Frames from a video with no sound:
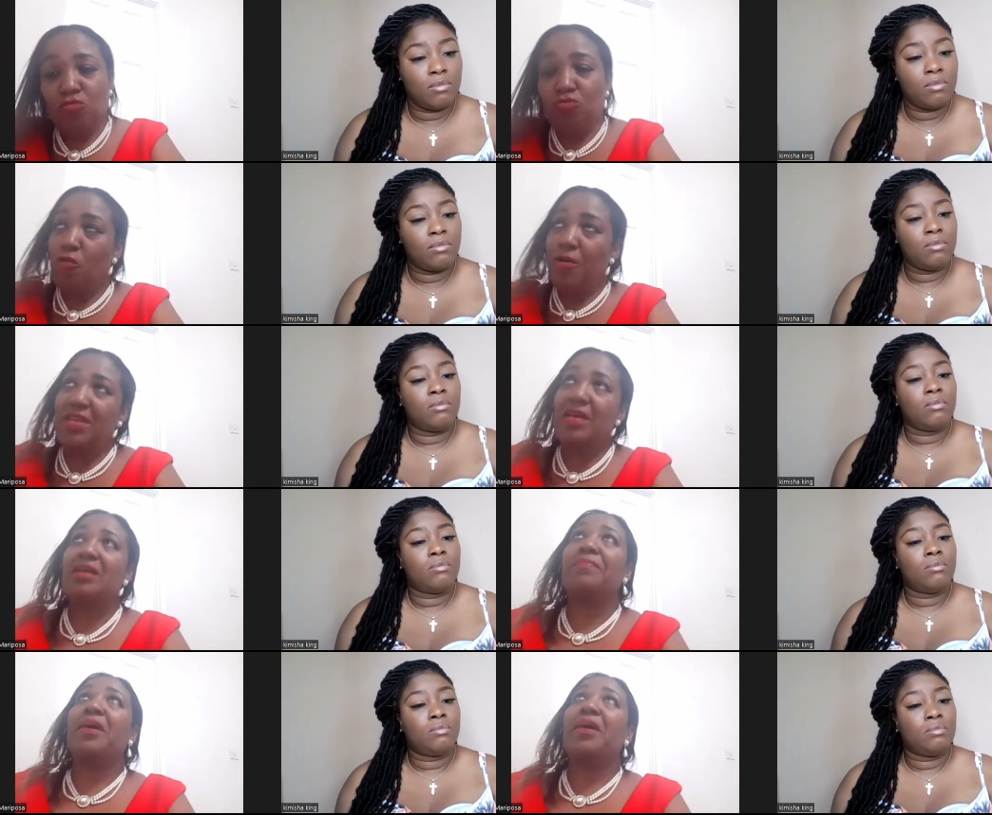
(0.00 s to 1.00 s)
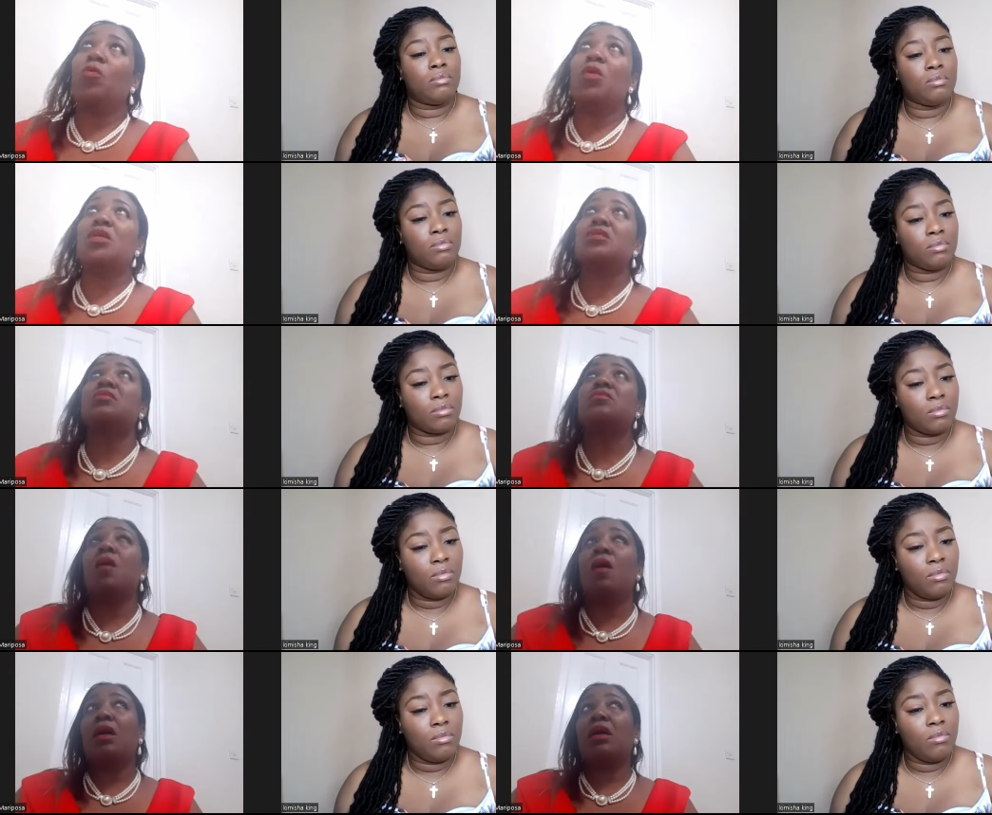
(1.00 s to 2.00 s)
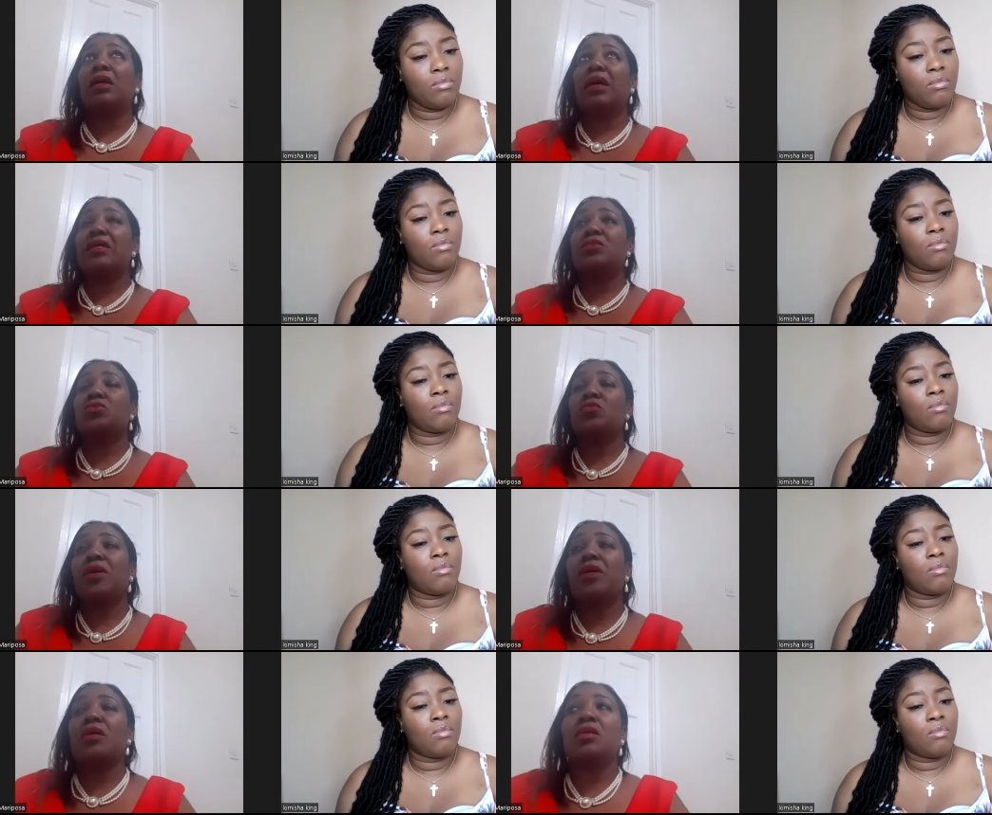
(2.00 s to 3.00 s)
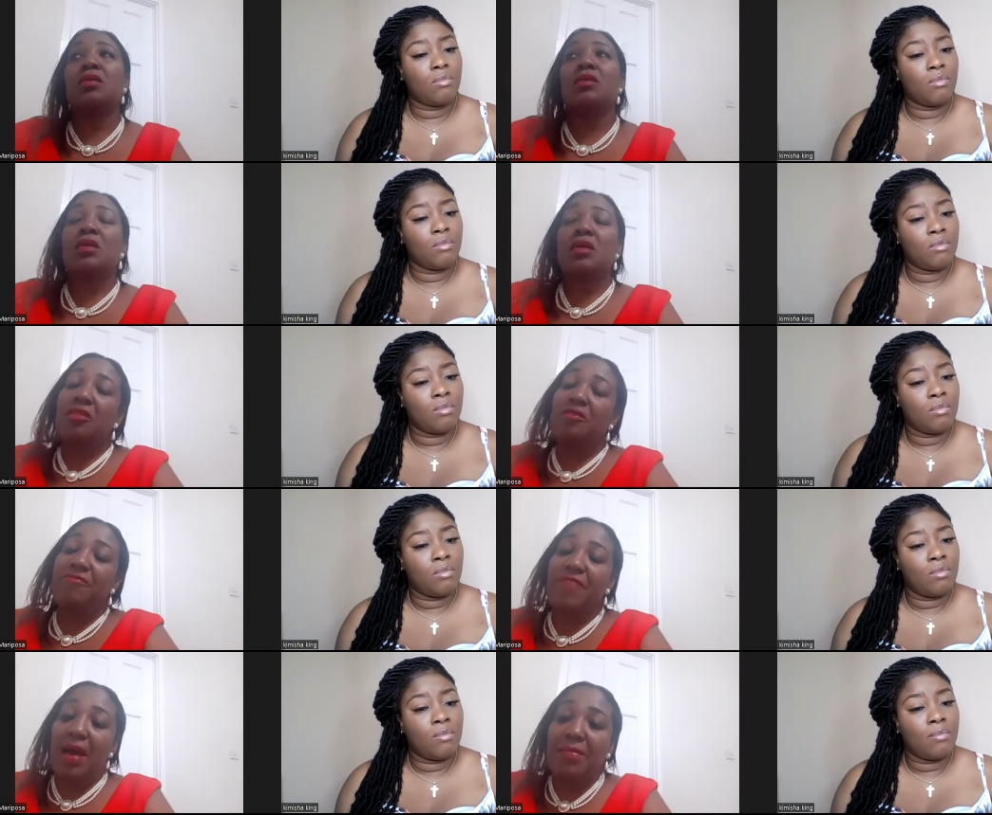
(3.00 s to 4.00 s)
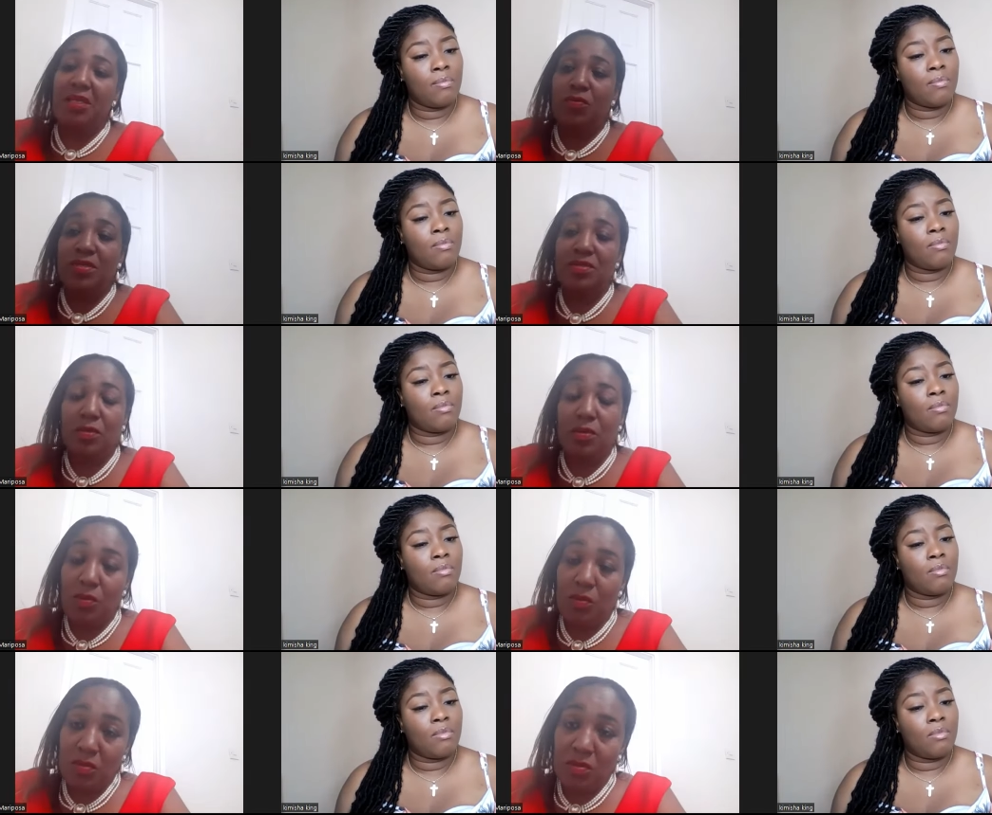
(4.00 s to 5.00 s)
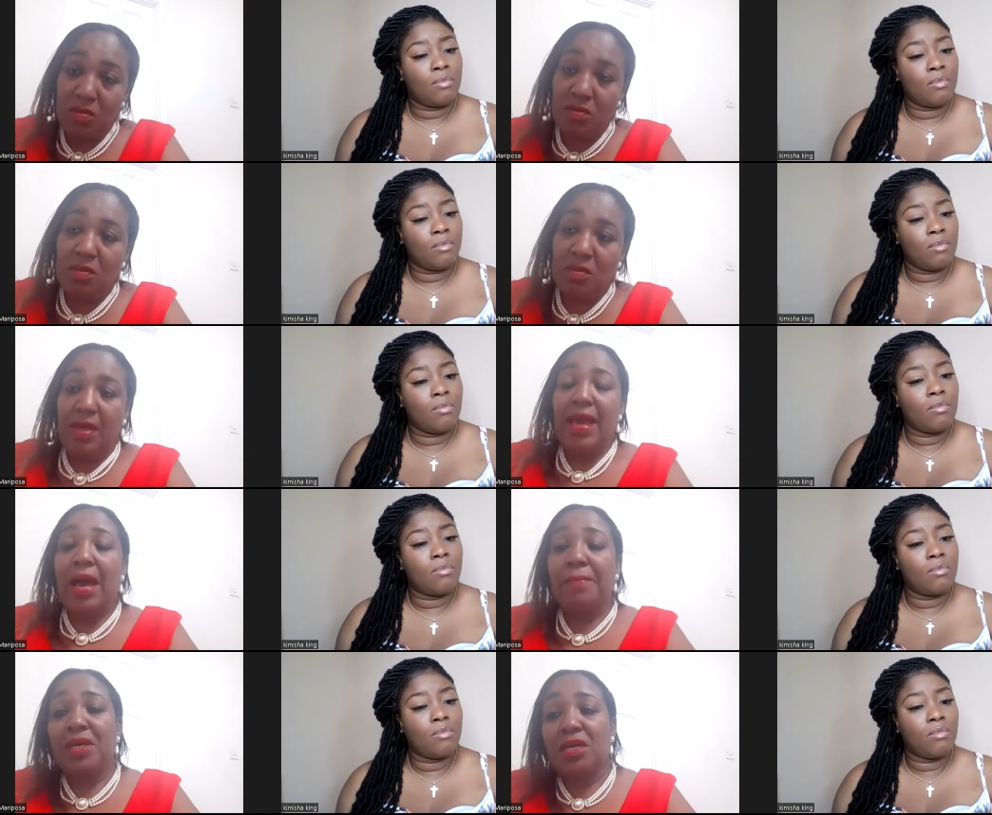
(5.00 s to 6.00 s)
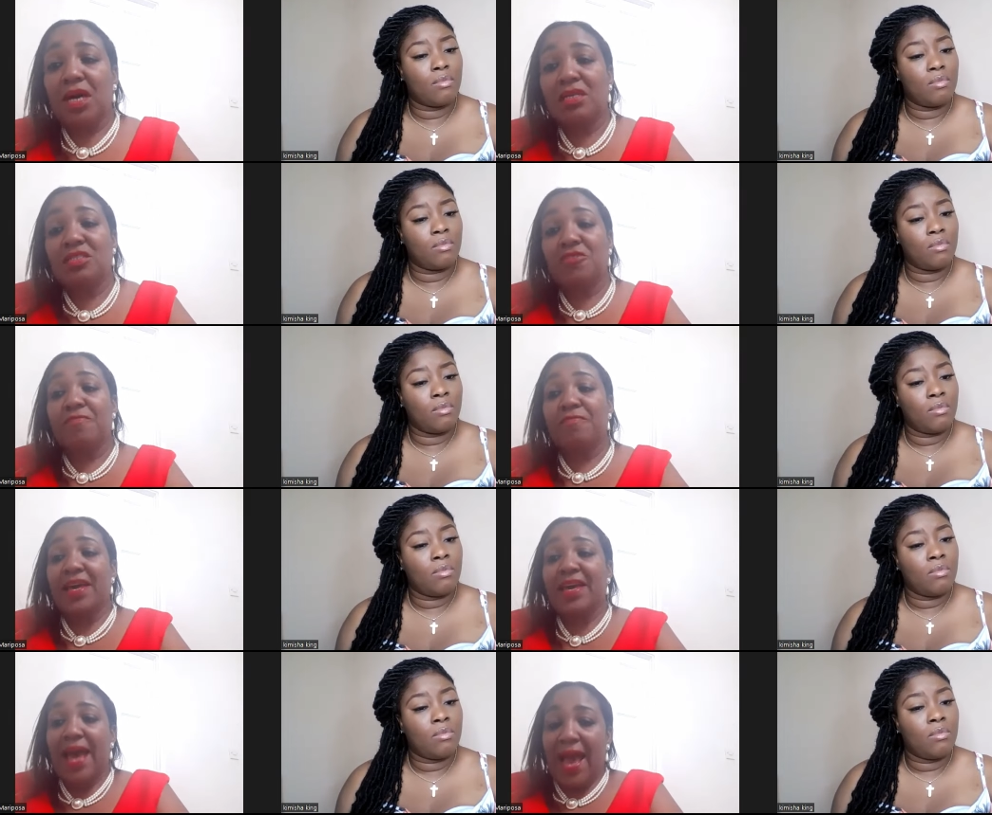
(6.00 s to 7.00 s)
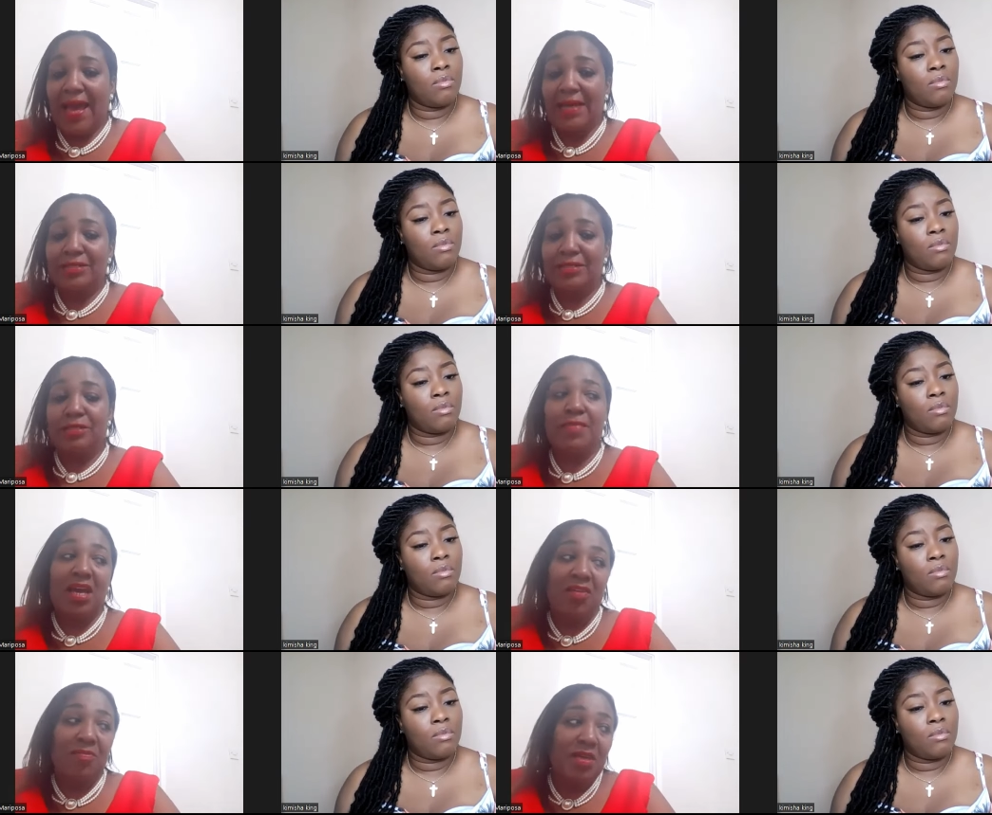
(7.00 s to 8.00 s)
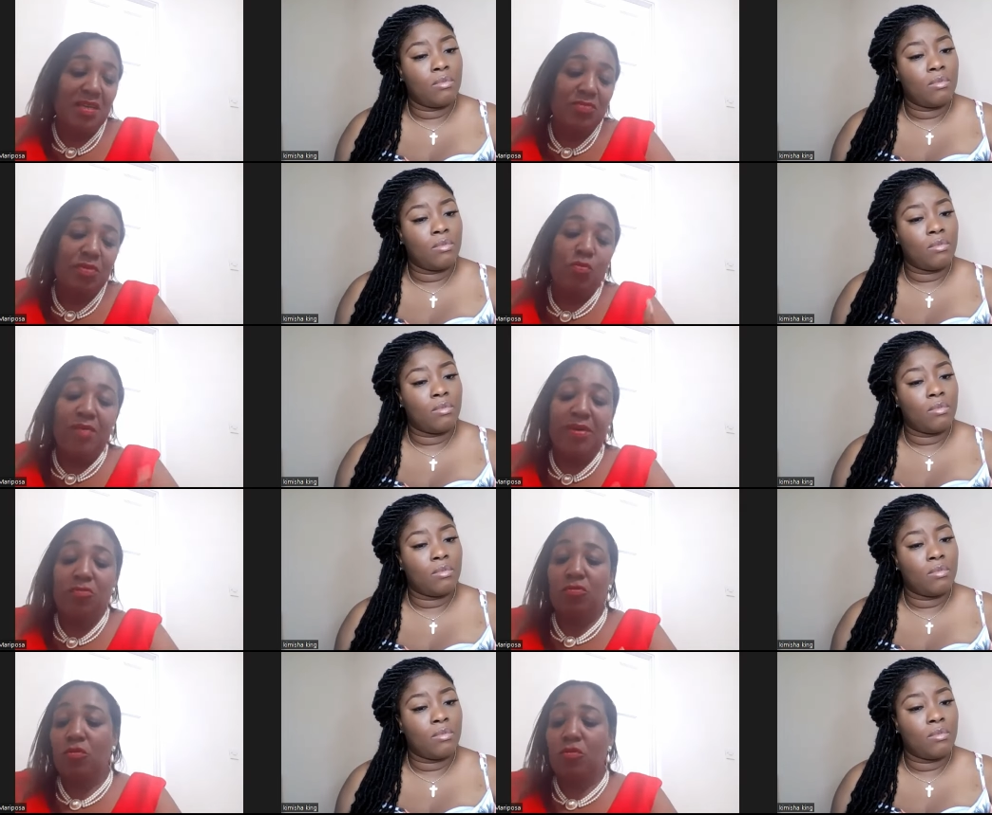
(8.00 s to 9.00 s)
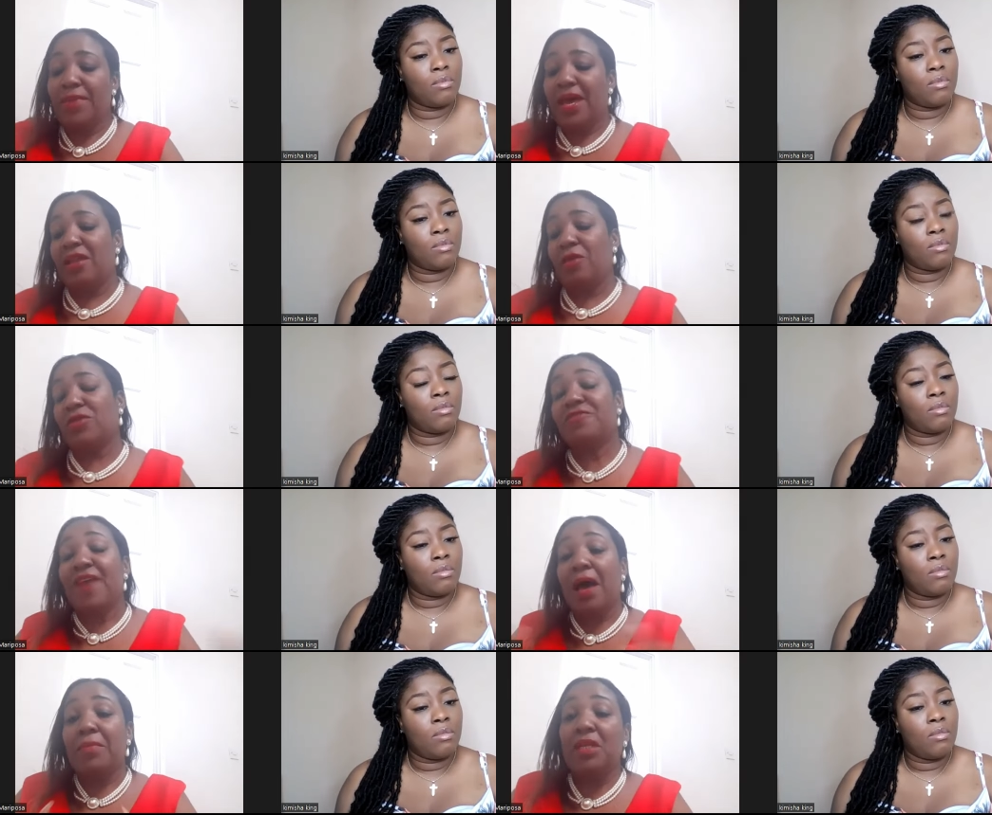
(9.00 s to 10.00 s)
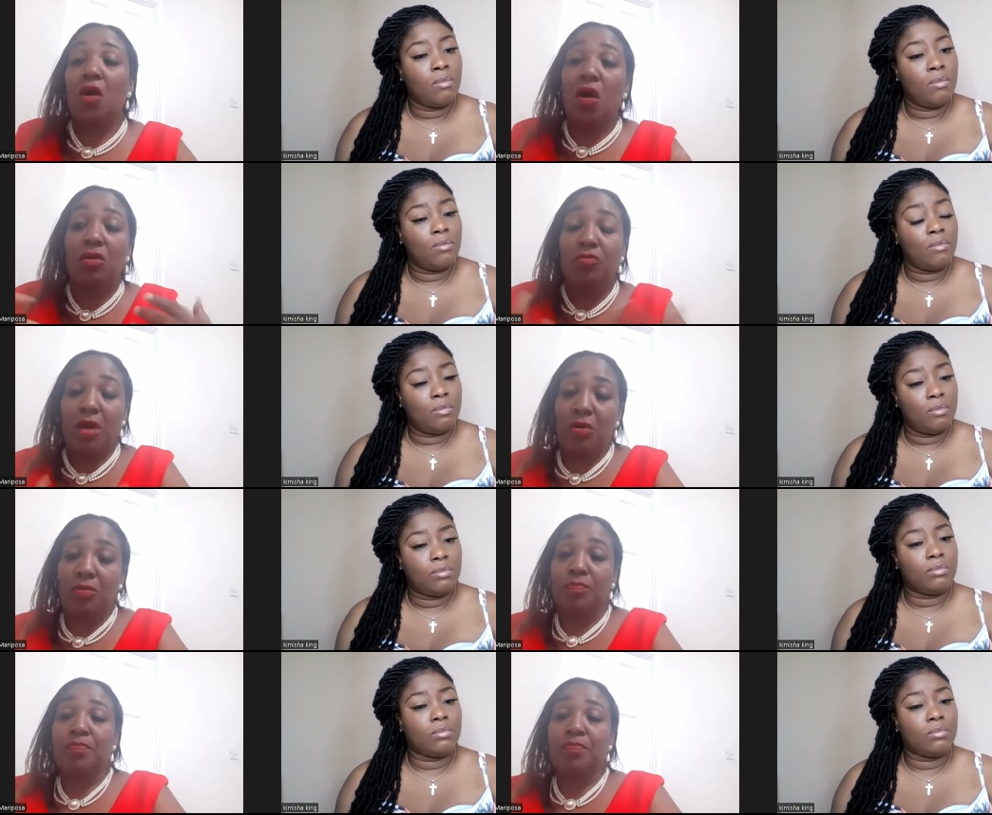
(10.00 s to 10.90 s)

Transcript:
Speaker 1: Growing up, it was not a case where the family was close Mm-hmm. And because of my aunt, my uh, because we where we grew up, there was family all around.